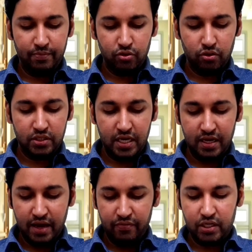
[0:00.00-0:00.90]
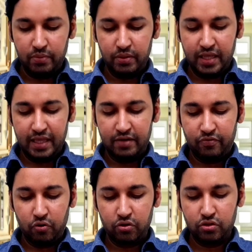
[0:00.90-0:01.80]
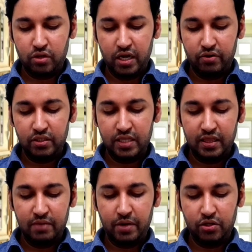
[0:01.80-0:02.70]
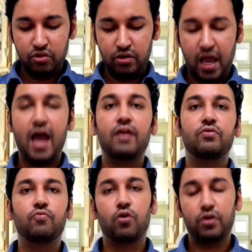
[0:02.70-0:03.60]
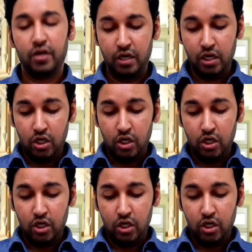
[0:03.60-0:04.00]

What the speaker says: so it's inevitable that they focus on areas that they measured and rewarded.